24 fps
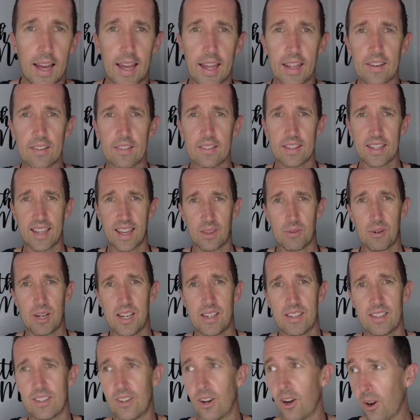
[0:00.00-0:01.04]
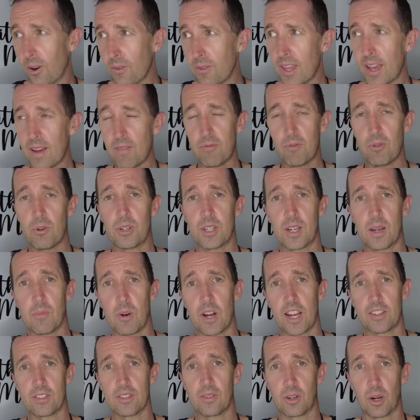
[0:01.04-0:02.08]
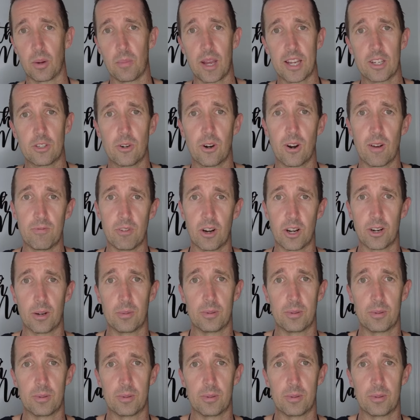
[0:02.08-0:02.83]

And the other one, over that 14 weeks, I've got to make sure I find